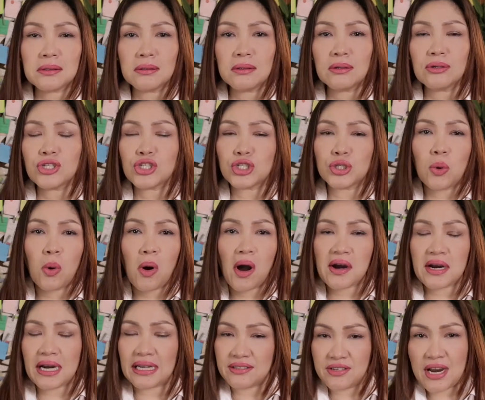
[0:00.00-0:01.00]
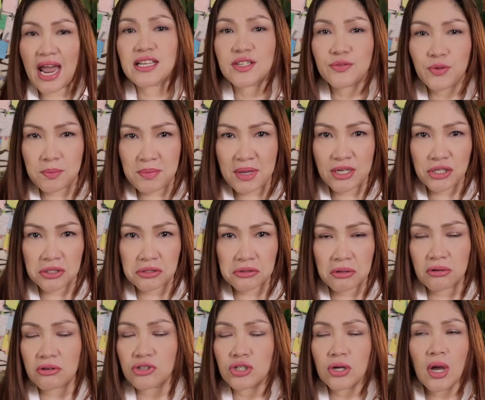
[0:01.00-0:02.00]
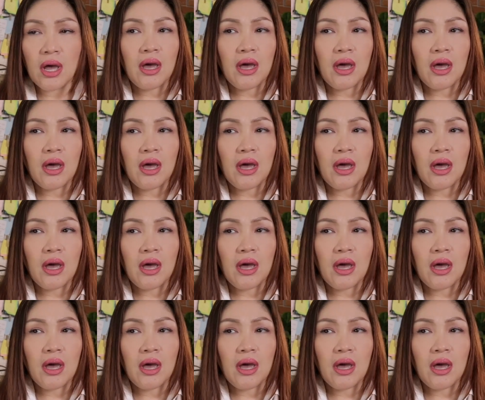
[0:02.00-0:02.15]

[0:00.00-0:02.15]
coach, you are a transformation coach,